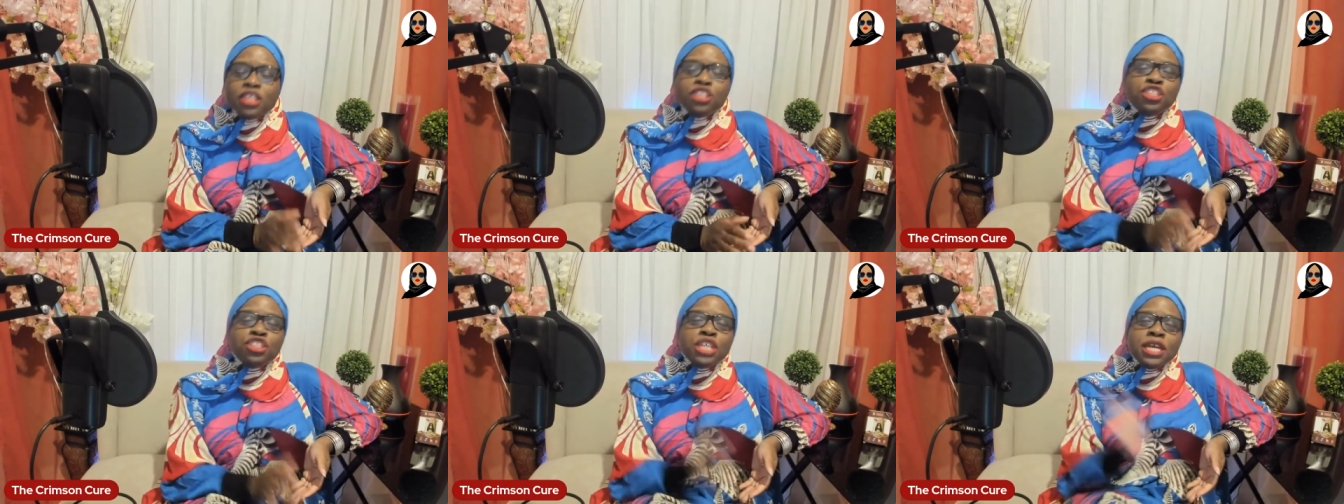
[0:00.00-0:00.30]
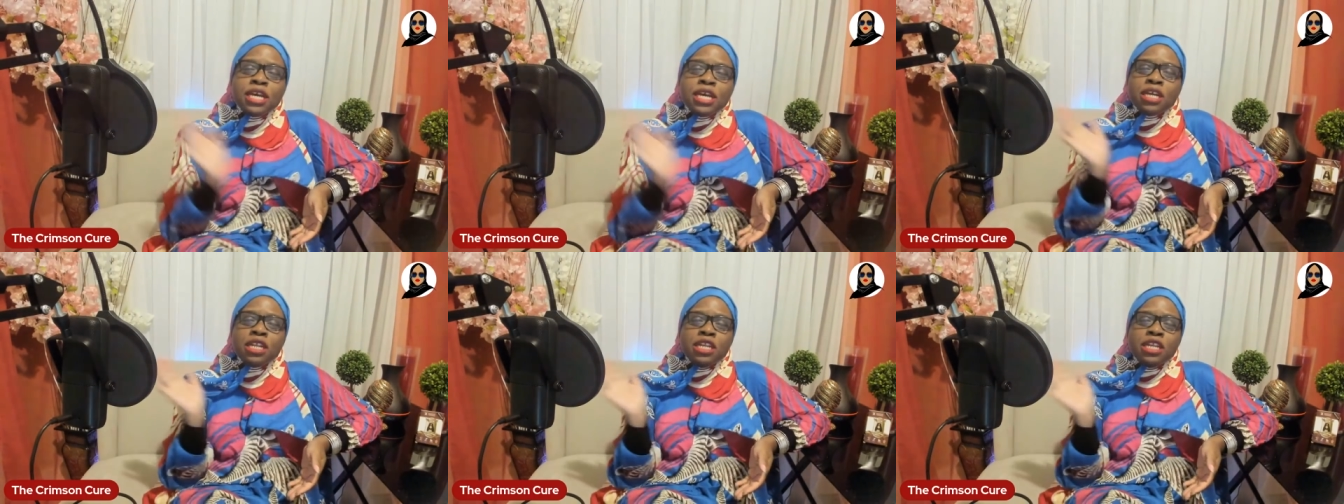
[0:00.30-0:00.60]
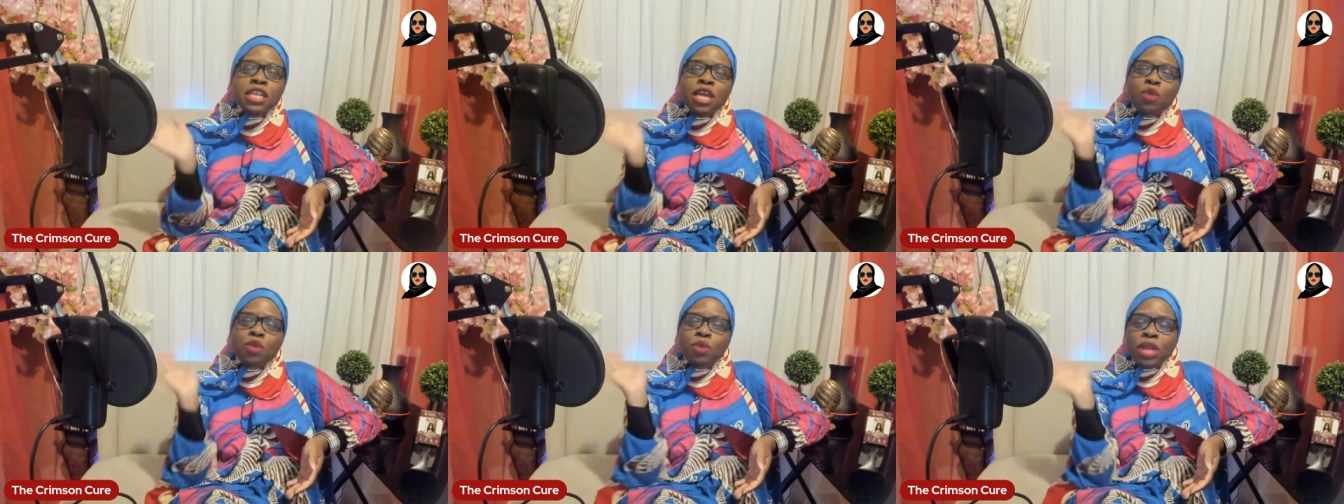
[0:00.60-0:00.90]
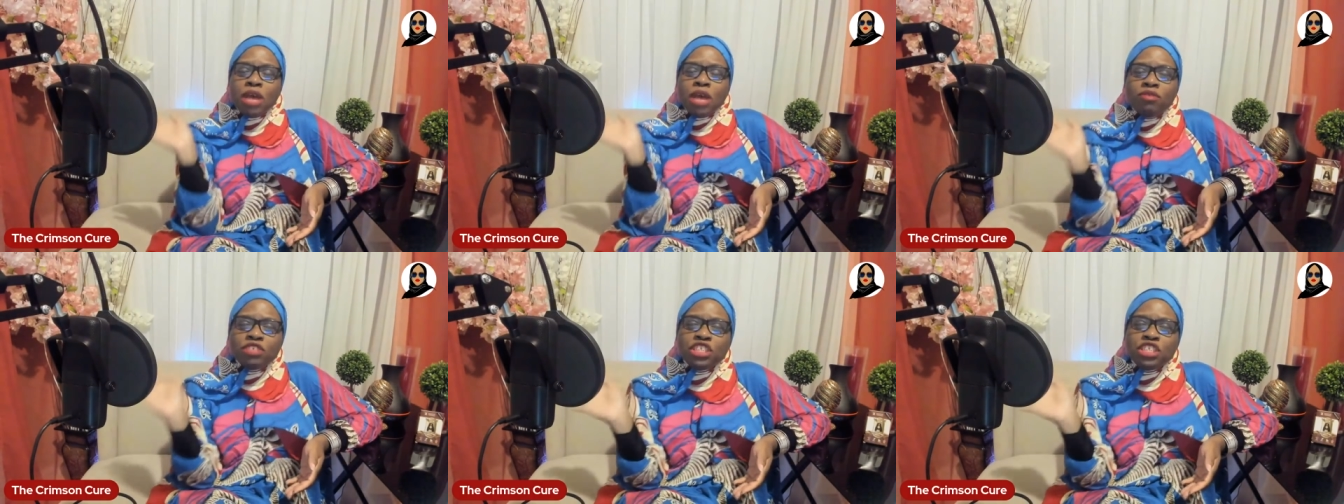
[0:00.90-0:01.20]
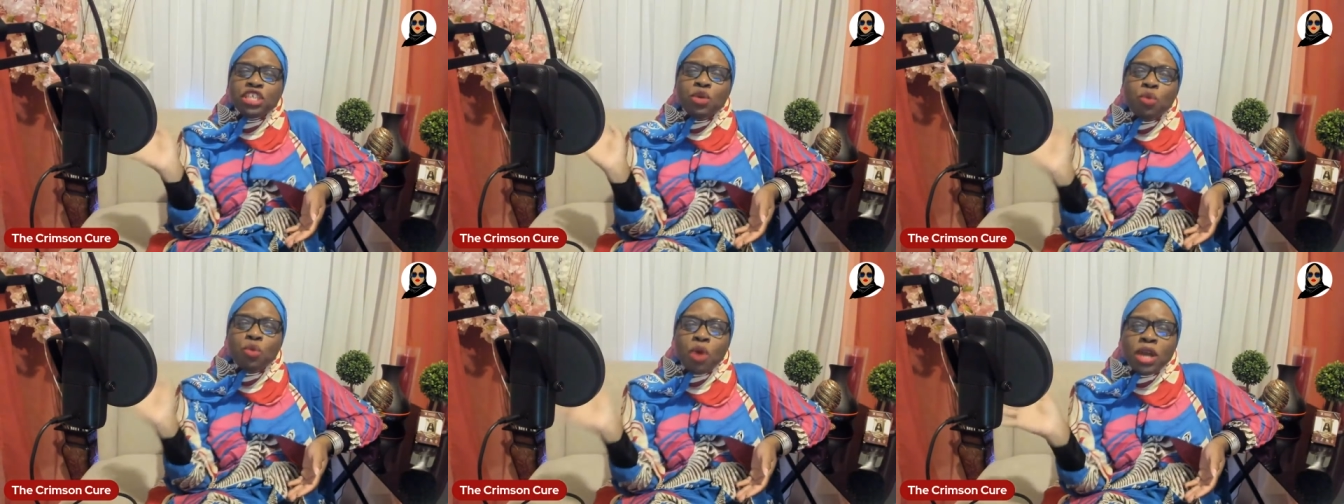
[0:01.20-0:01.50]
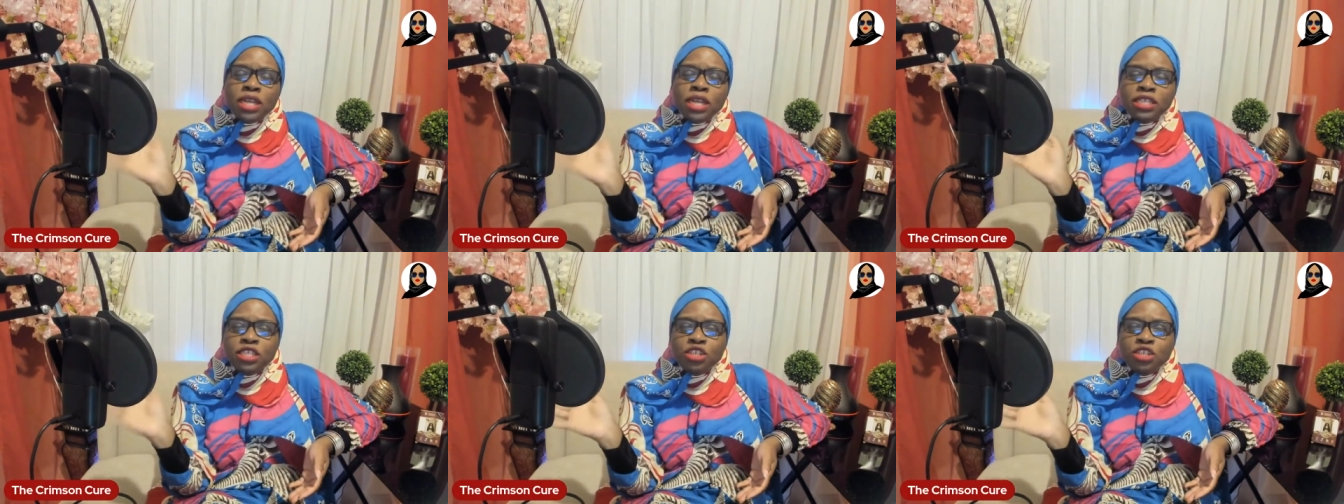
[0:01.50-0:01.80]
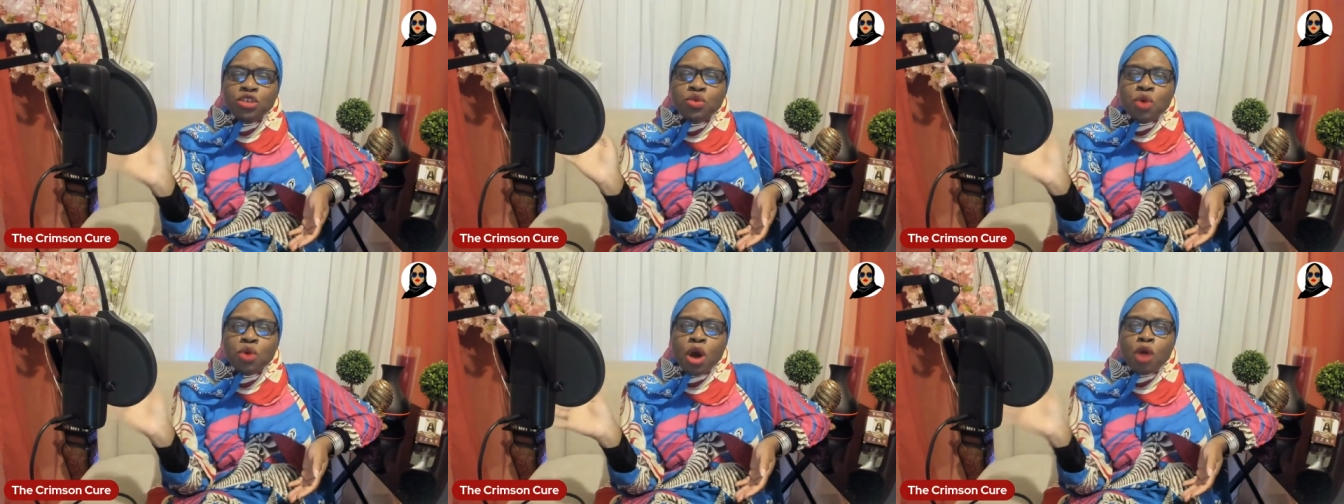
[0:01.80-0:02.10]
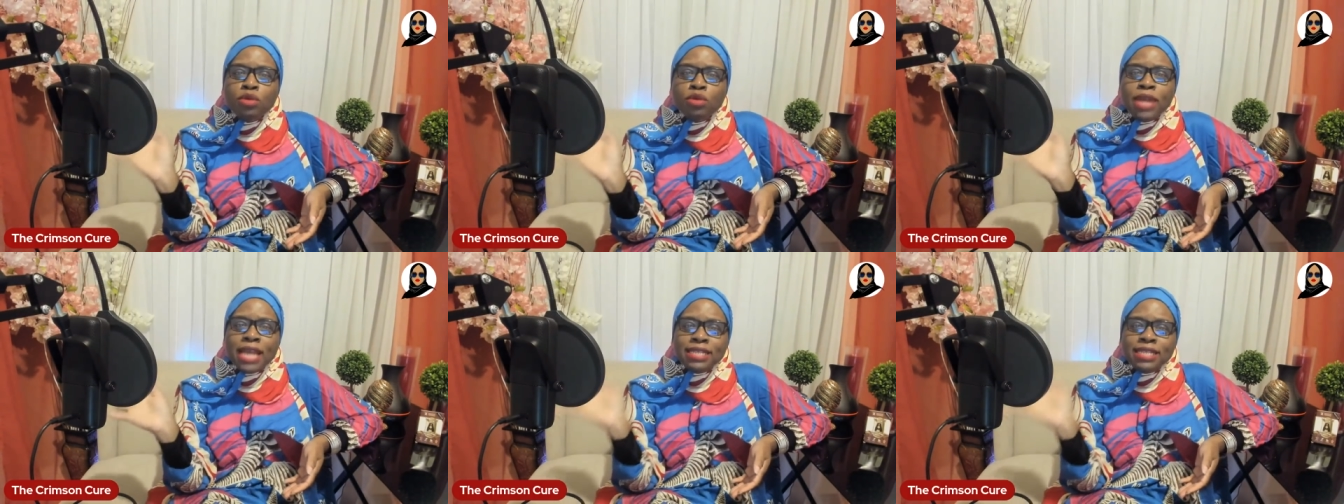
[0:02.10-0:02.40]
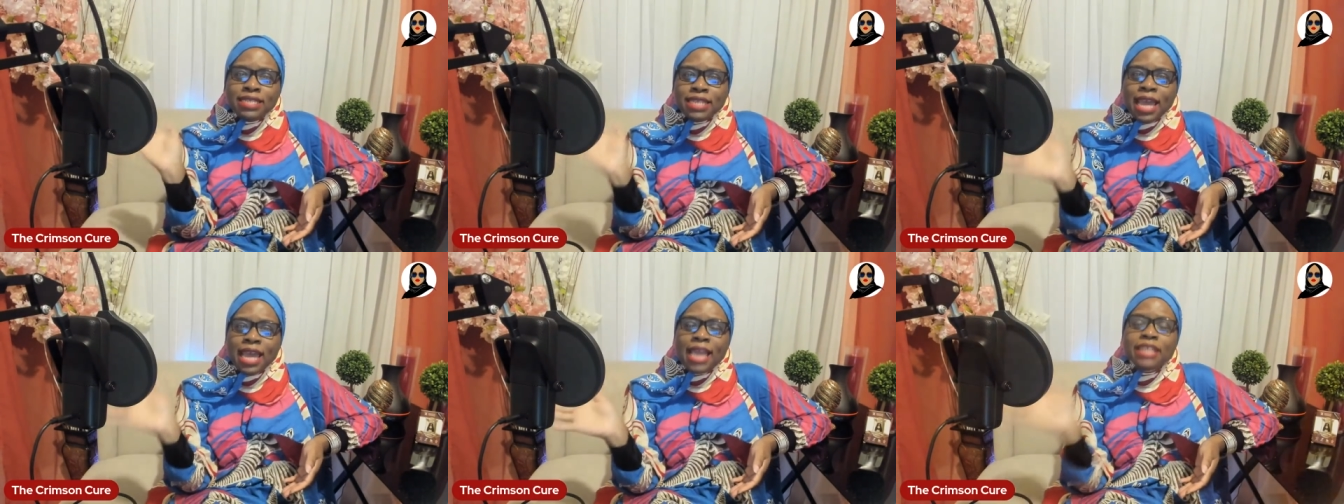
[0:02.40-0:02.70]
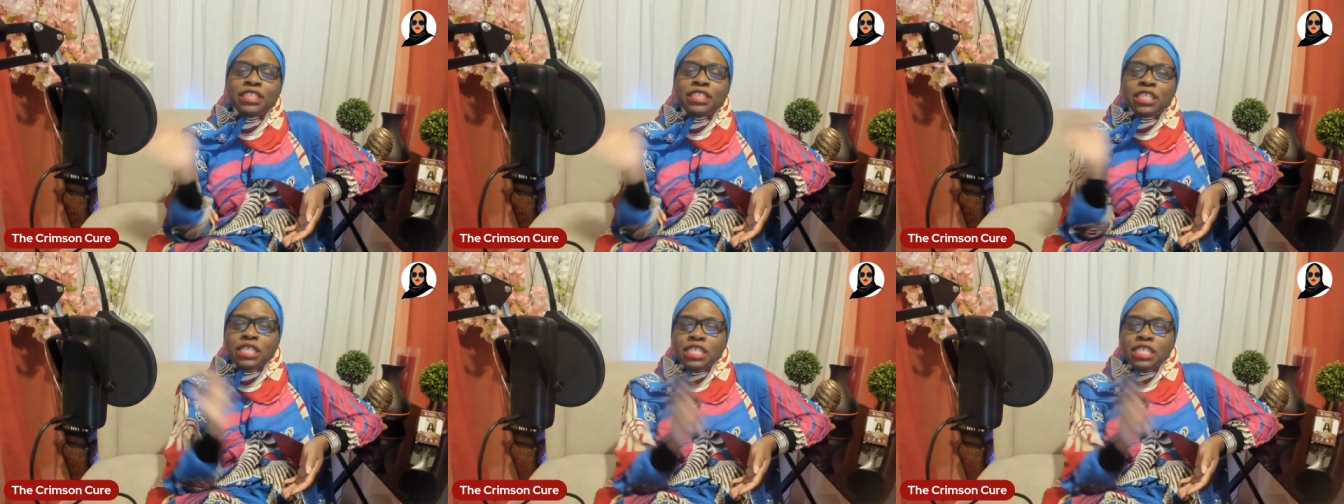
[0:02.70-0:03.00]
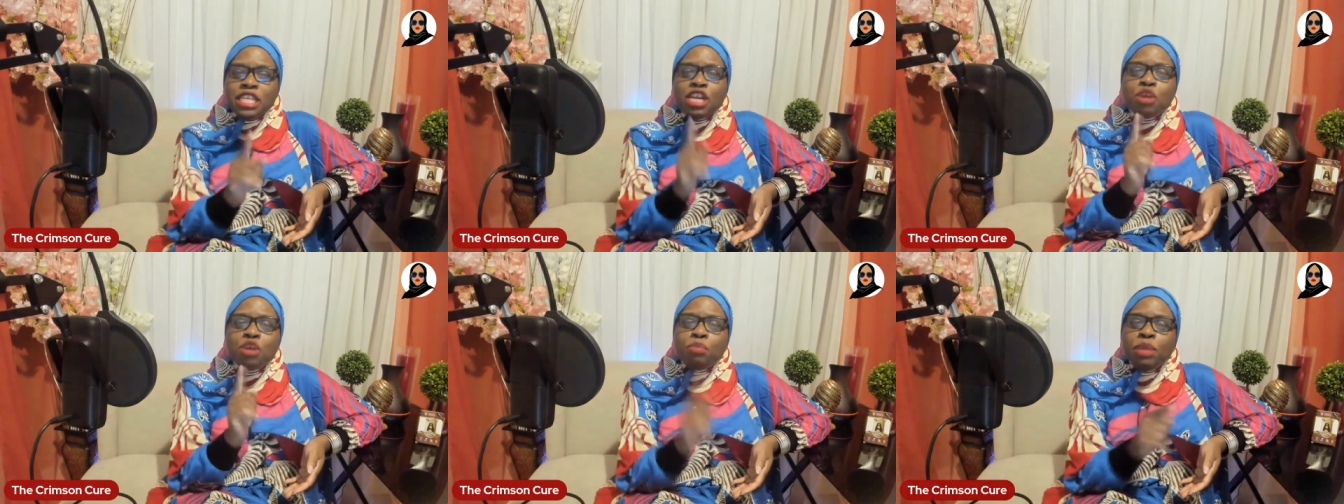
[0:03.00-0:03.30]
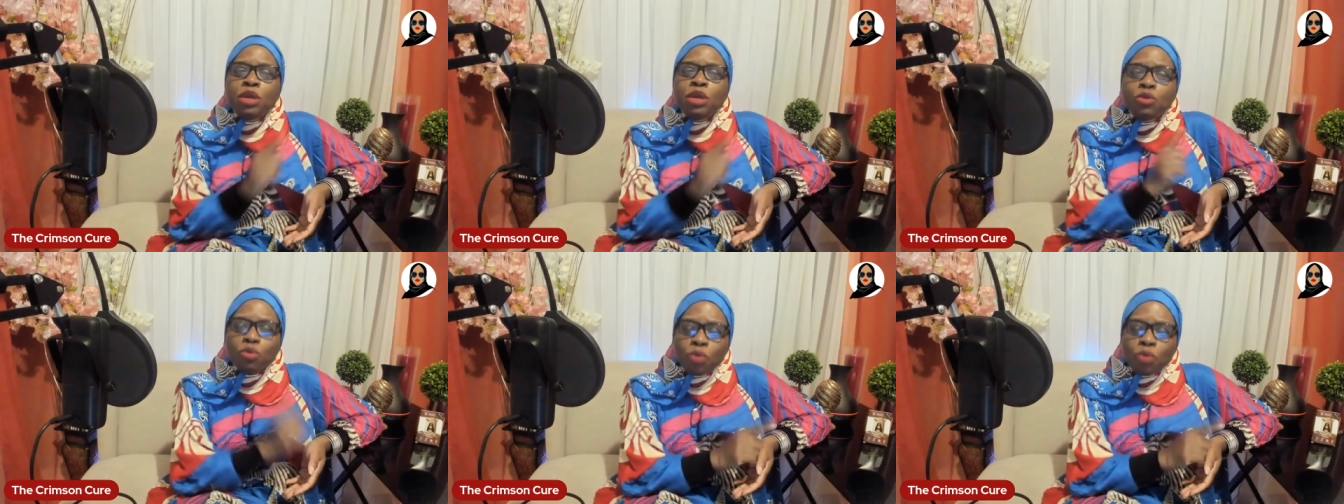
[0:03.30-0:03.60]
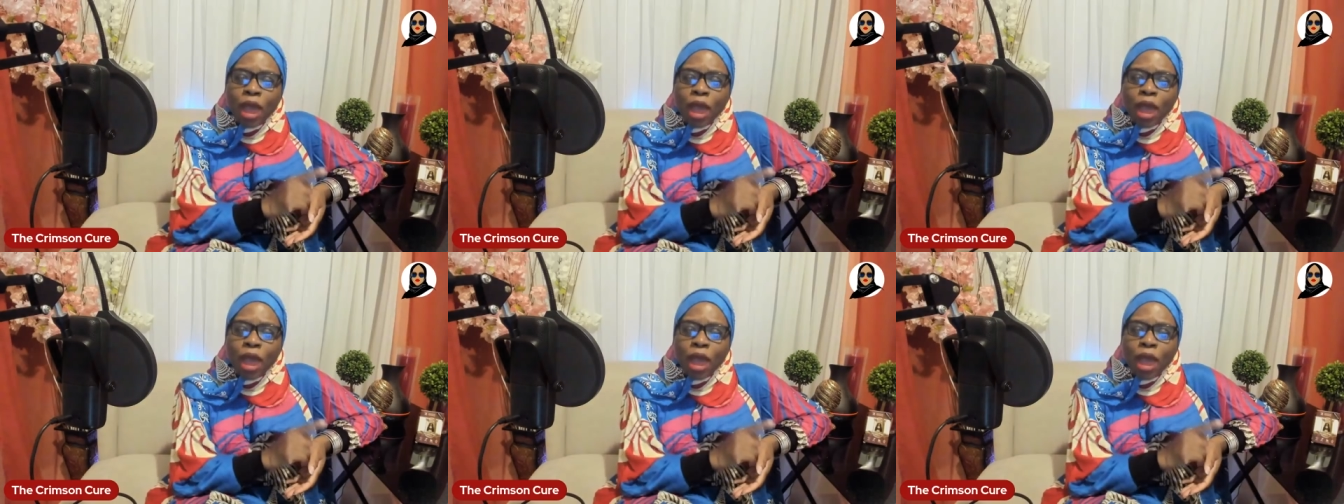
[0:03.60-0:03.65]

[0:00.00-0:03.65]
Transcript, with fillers: She could have did whatever she wanted to do on that stage and still be